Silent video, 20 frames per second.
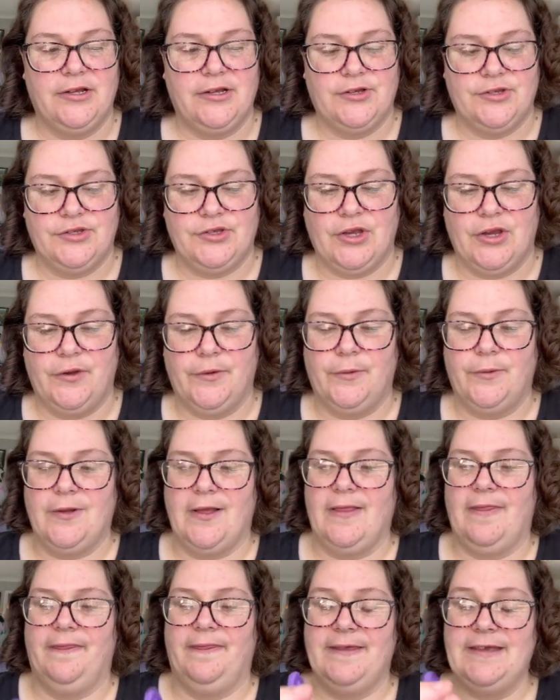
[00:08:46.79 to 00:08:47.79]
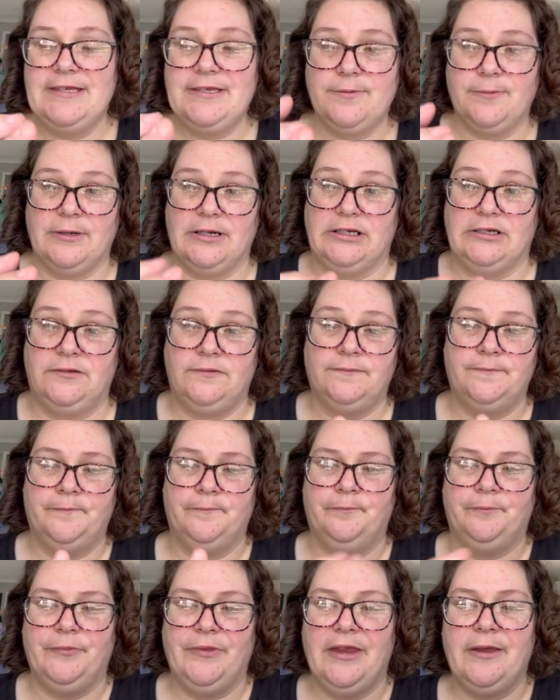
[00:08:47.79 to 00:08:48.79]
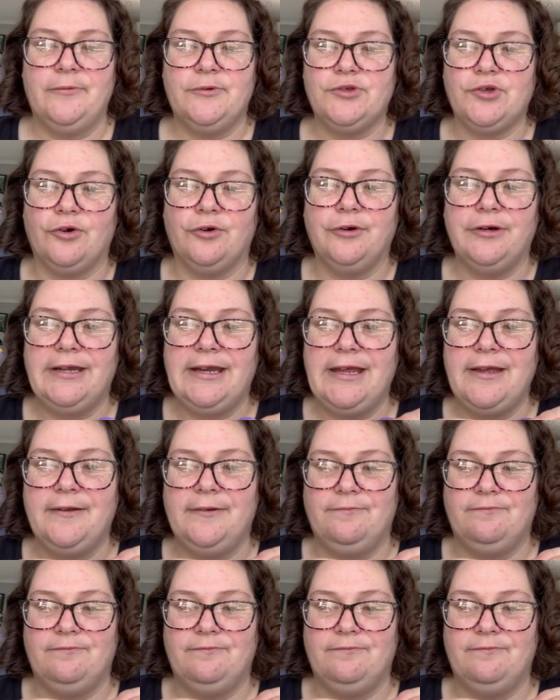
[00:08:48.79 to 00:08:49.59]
So this one, it was already